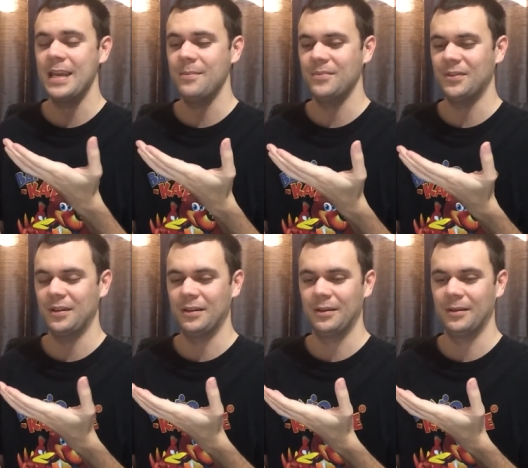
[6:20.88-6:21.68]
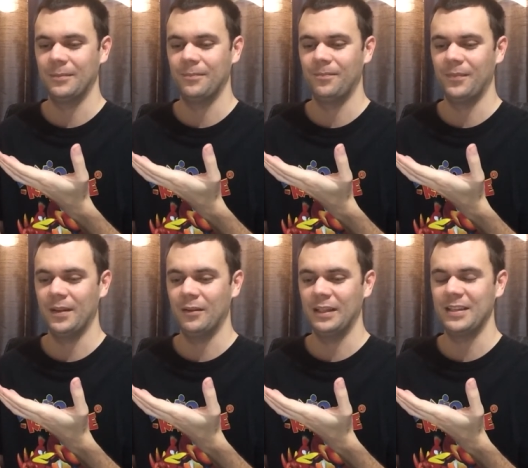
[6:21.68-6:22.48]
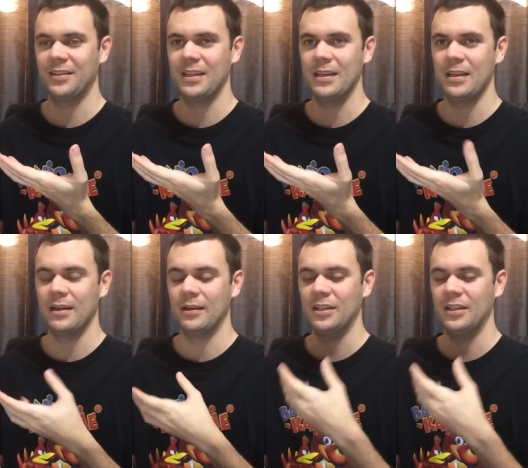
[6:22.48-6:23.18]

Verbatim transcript: games, uh, at least the uh,